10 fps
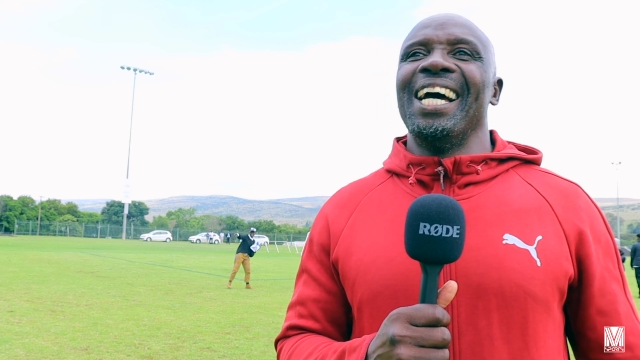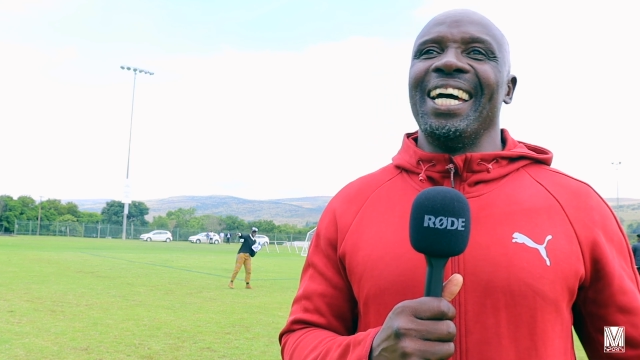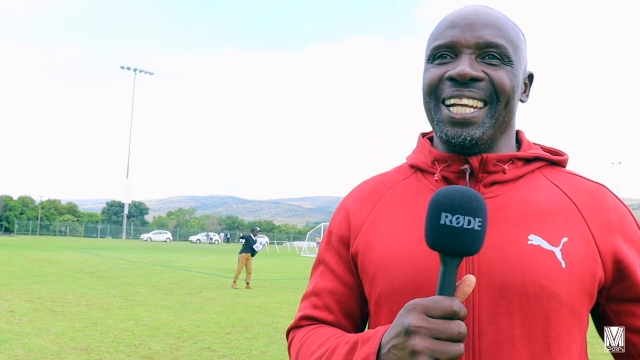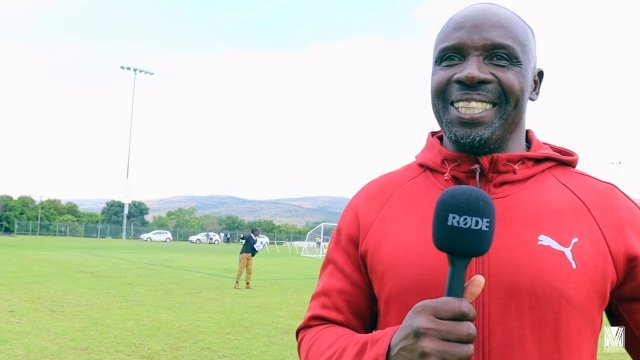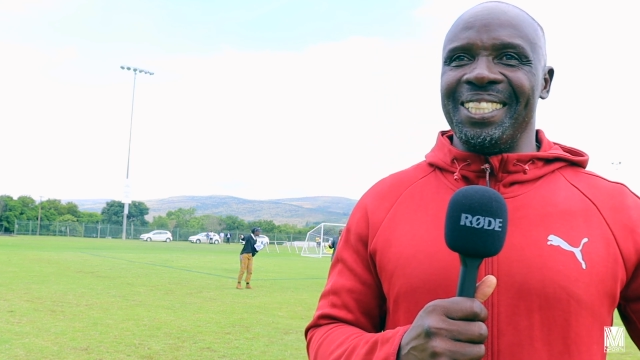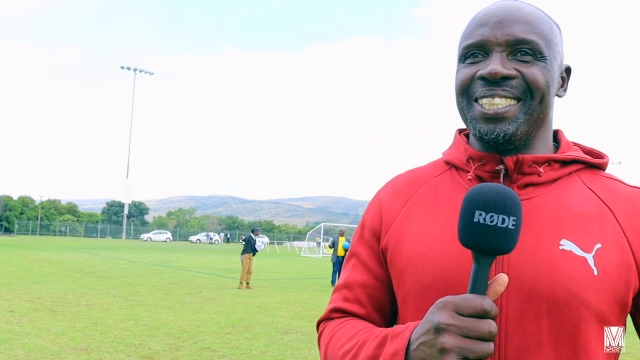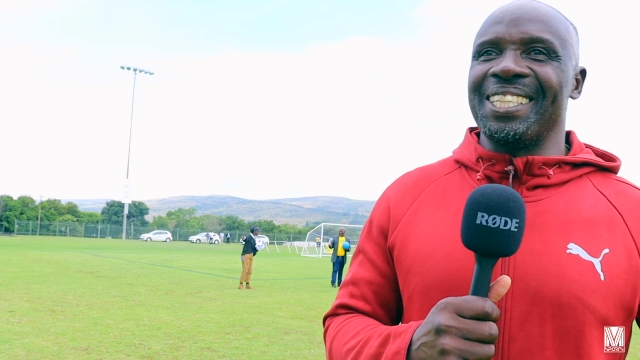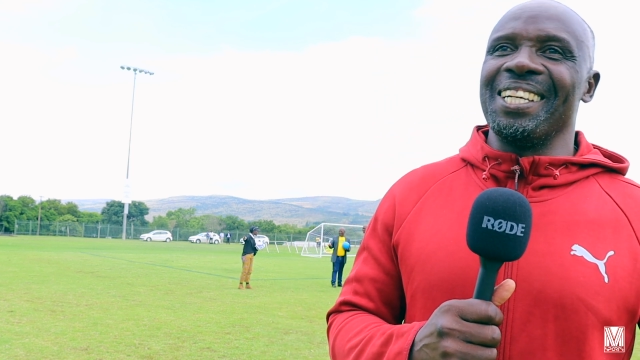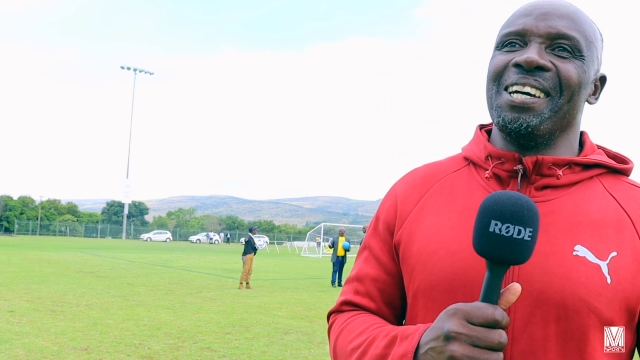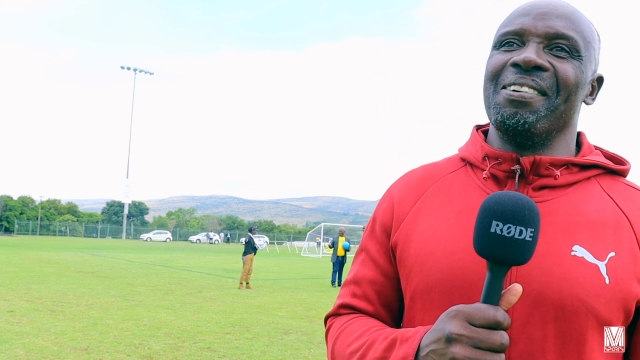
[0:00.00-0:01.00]
And at
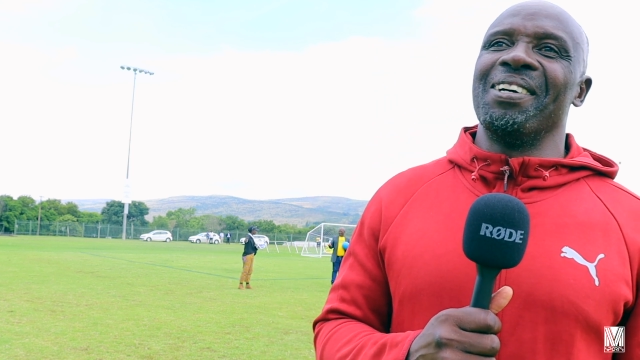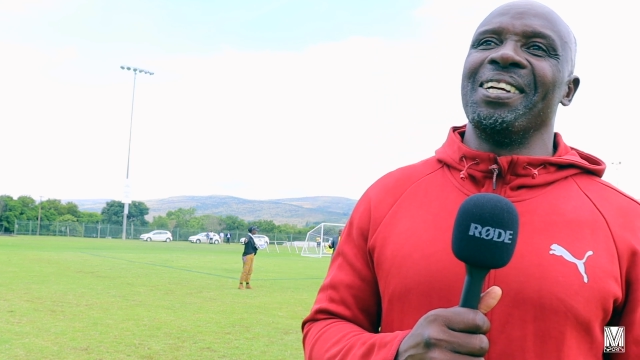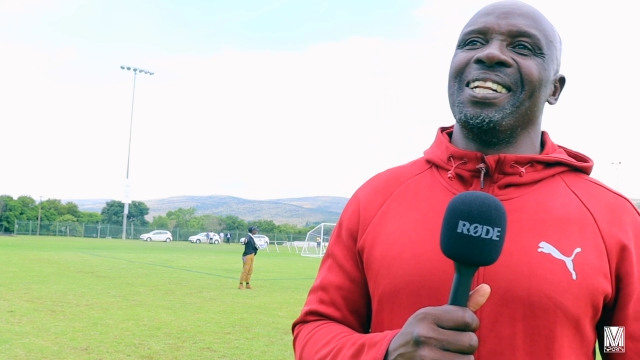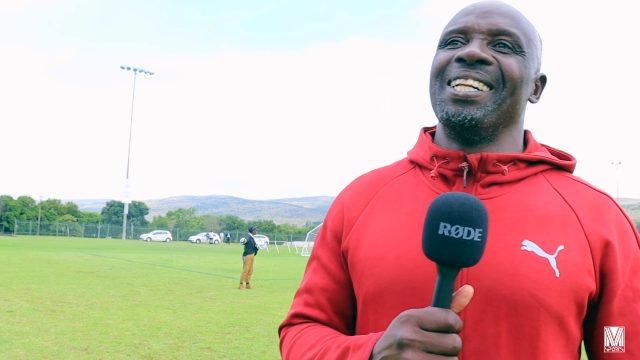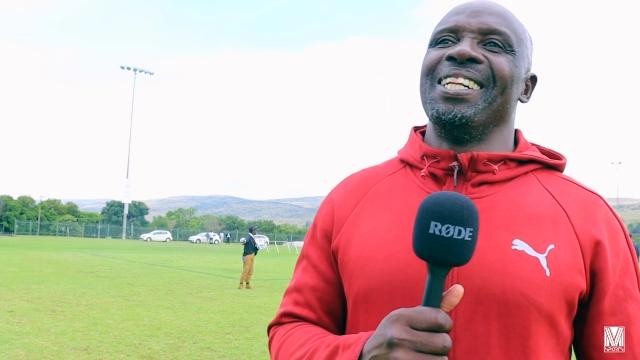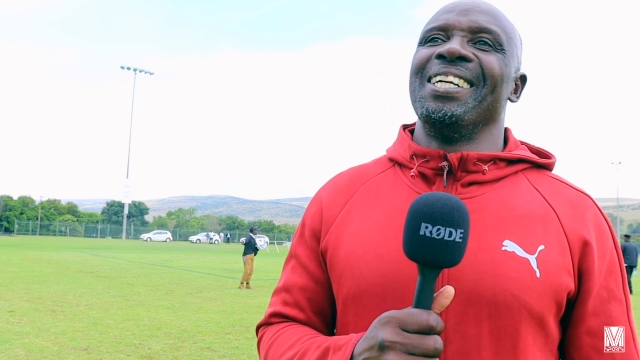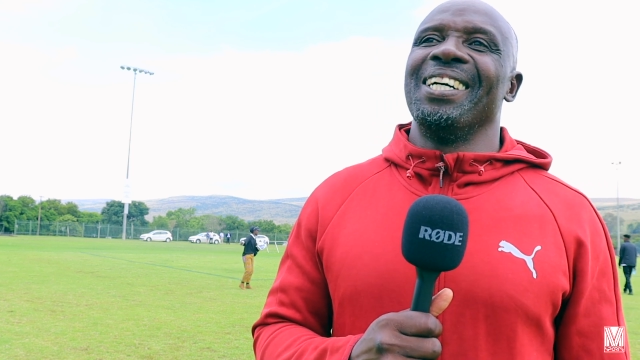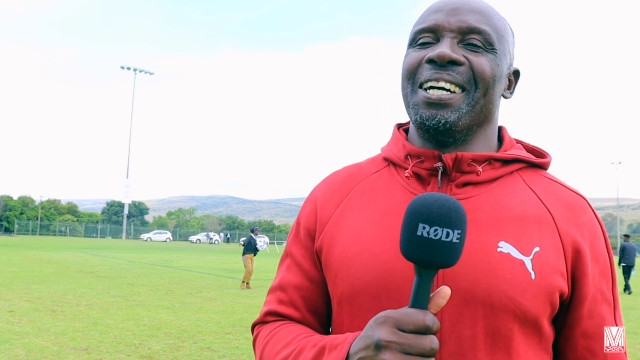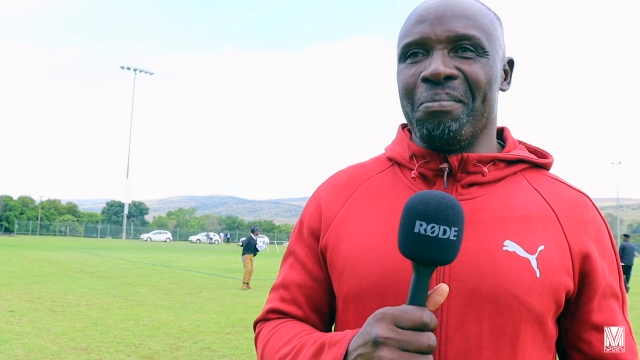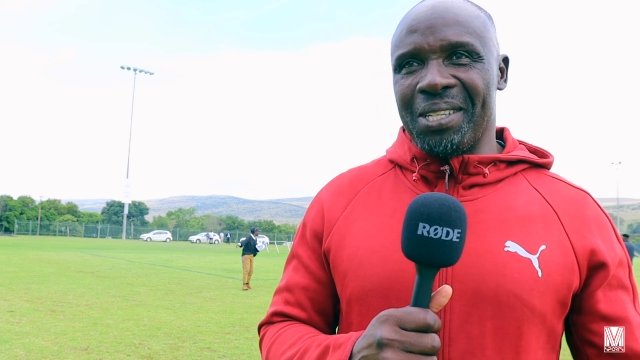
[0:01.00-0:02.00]
Diski level,
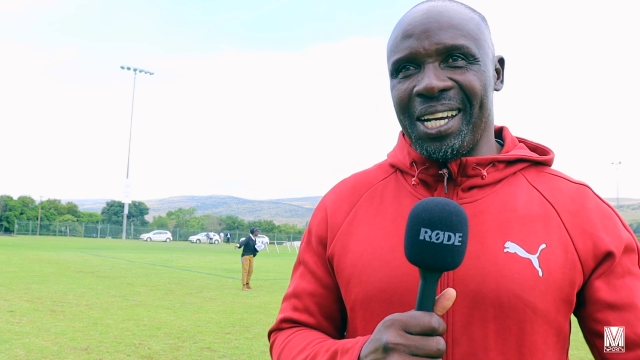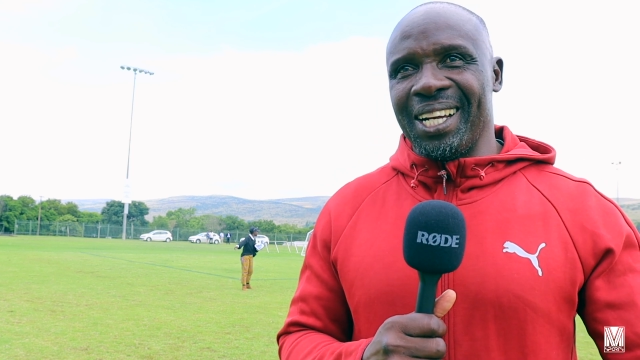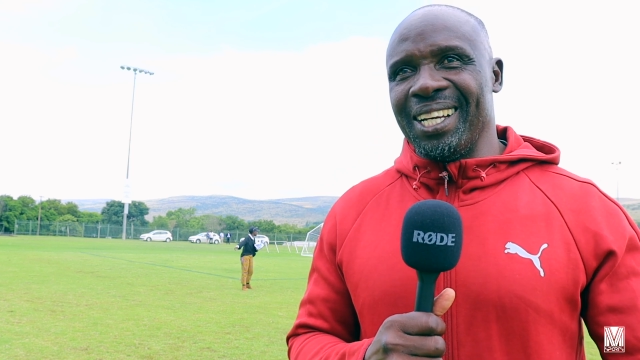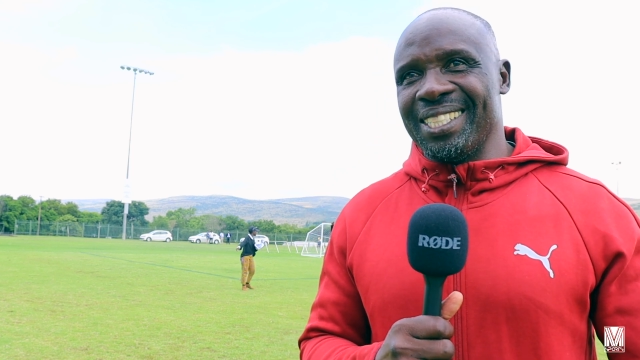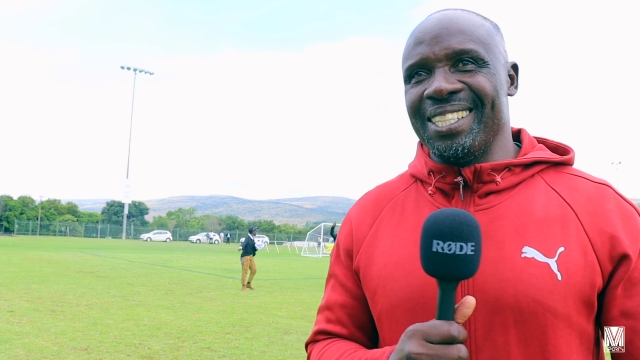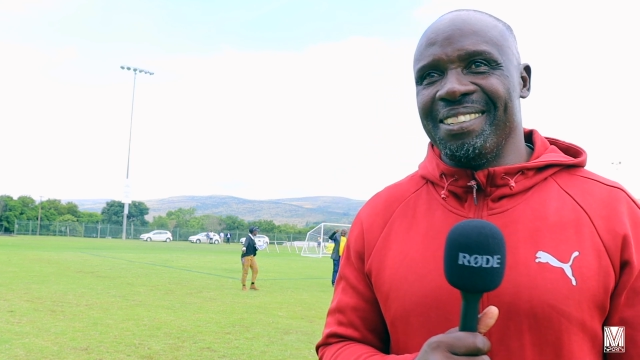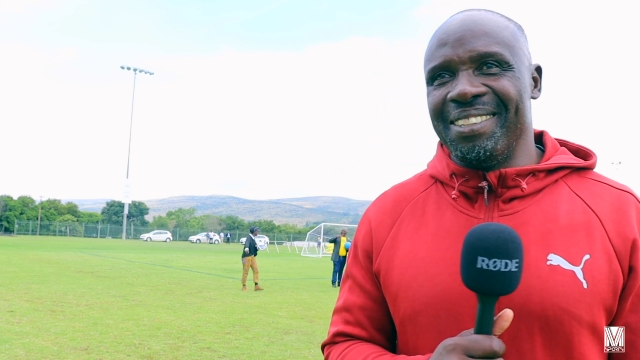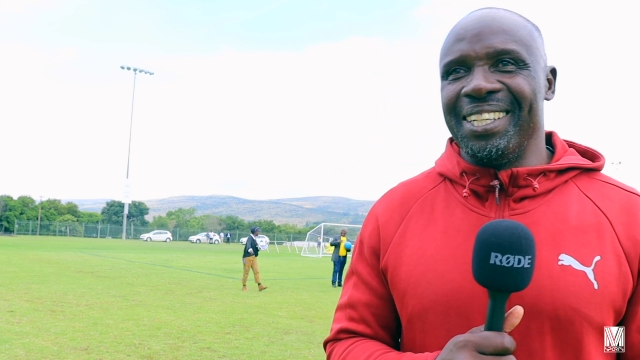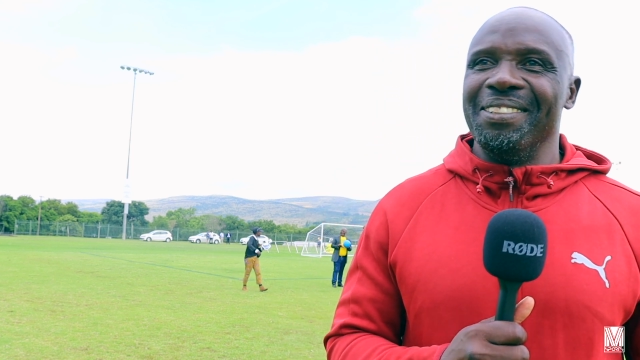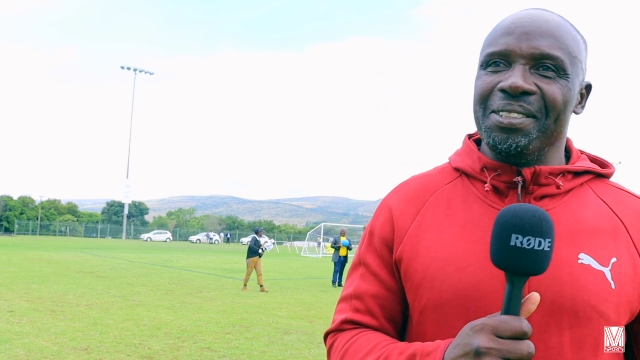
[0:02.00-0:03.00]
M Tigers
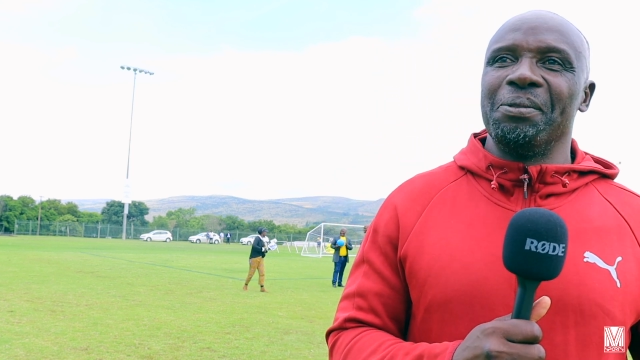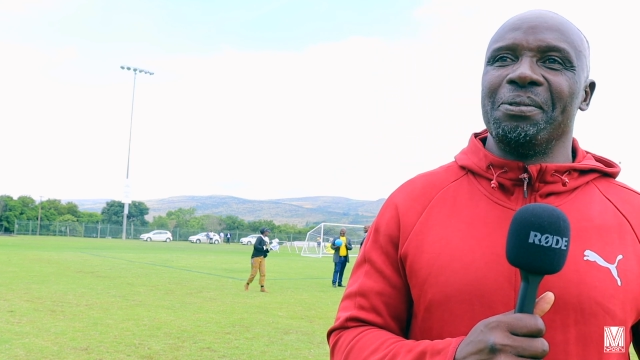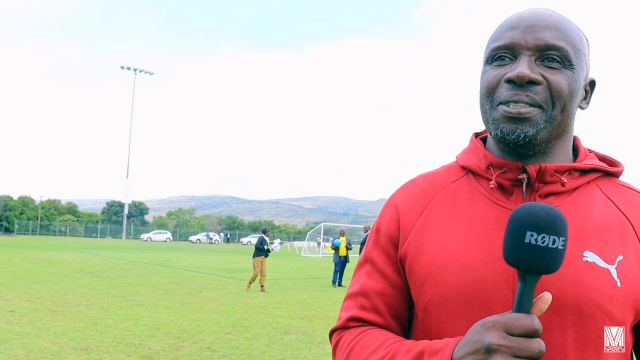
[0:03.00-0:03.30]
level.